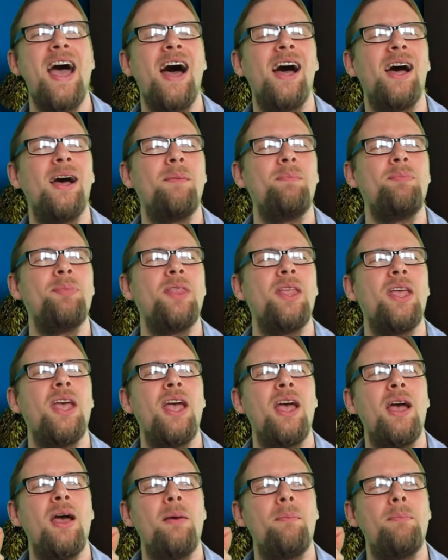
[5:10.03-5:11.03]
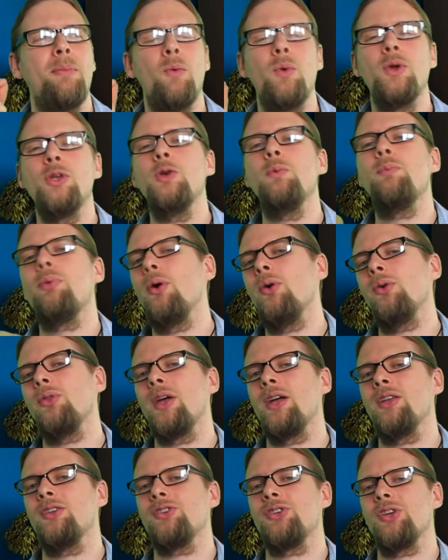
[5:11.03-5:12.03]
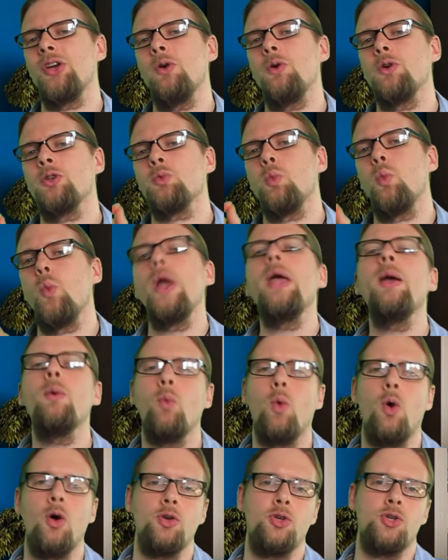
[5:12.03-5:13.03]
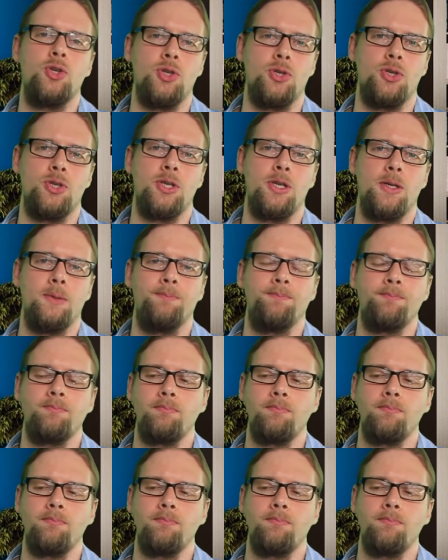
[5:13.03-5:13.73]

But when you poke that and say, oh, it's Weight Watchers,